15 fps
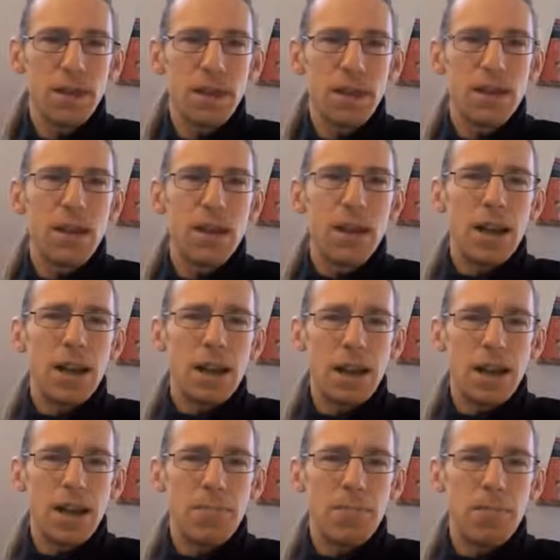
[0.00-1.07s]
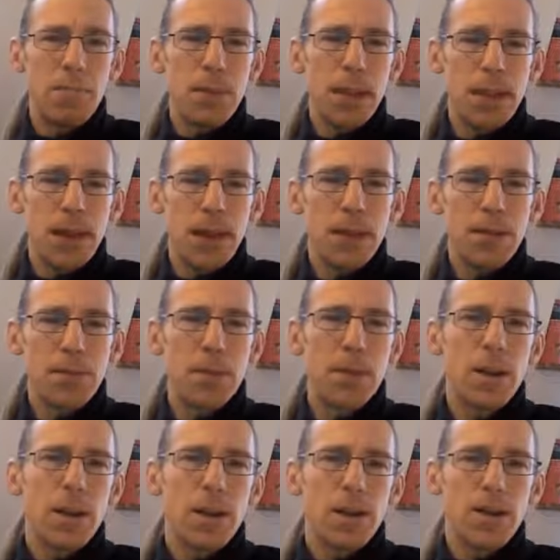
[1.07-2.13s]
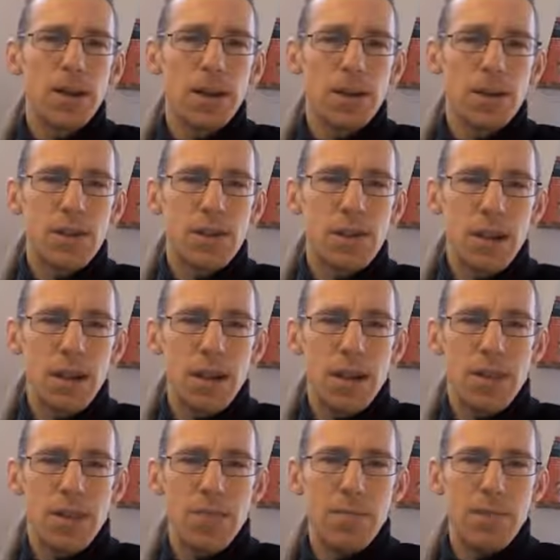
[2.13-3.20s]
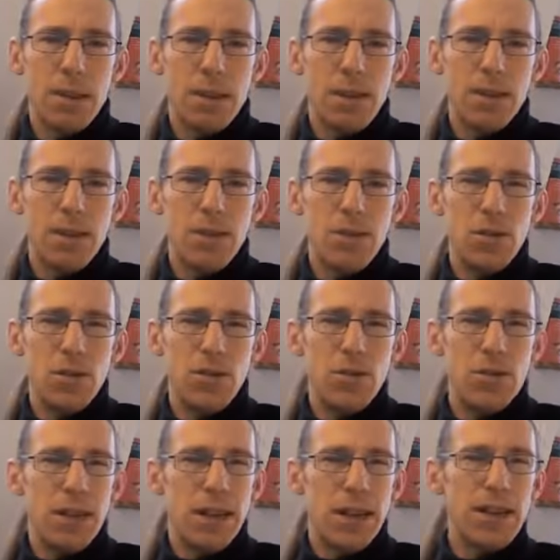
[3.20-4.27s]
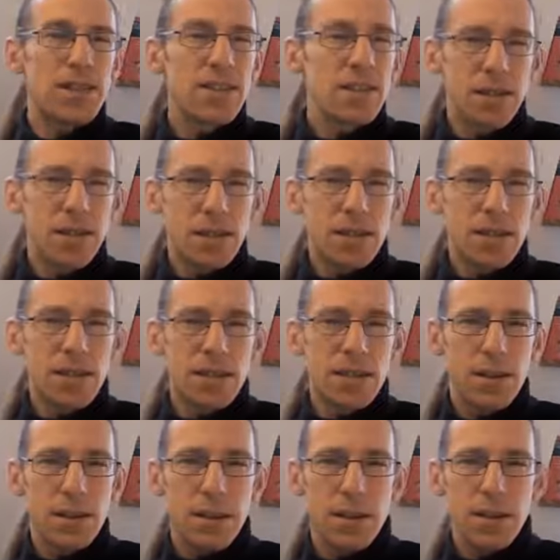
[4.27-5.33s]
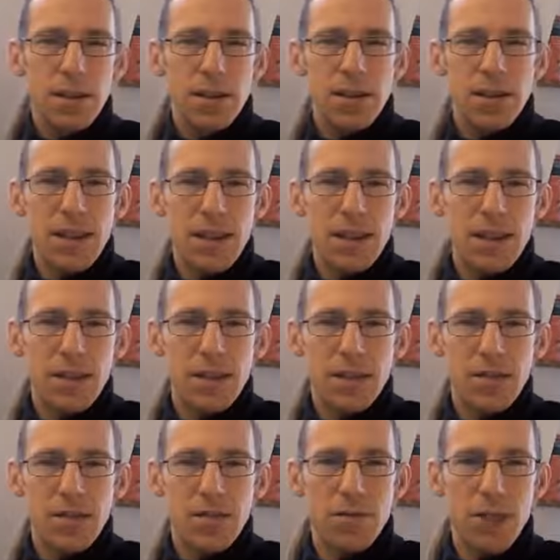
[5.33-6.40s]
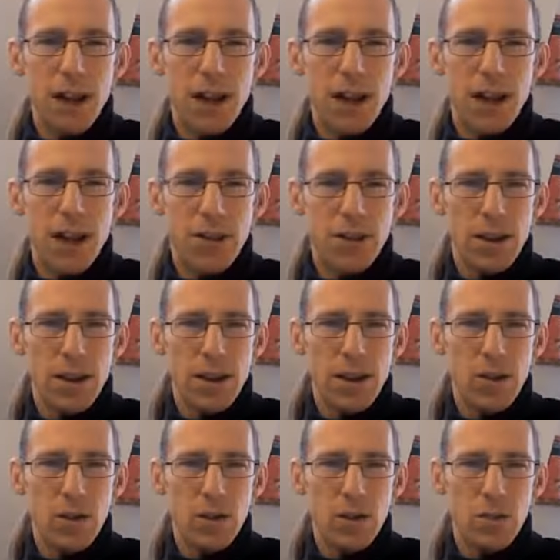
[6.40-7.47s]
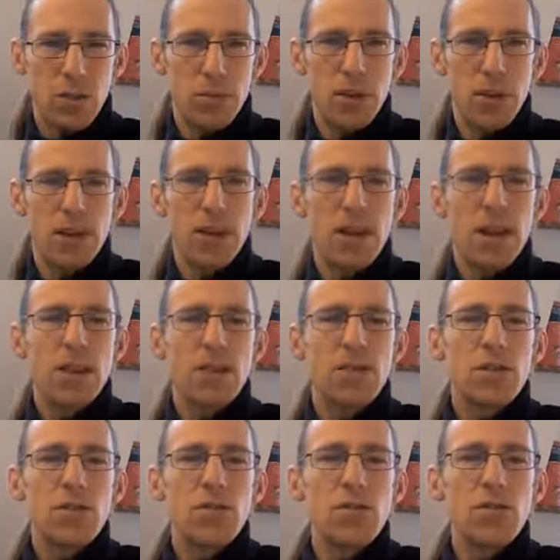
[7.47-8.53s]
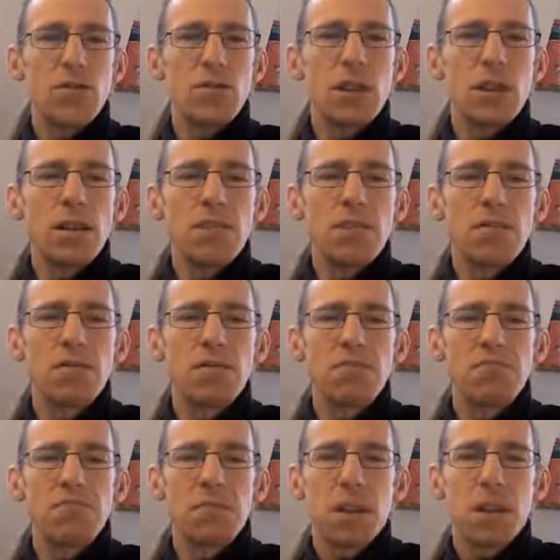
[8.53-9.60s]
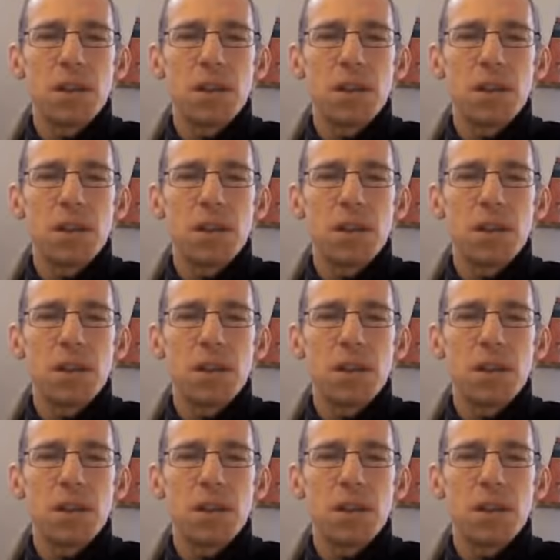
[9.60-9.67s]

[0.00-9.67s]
of need, may help this new nascent sense of how the language operates to kind of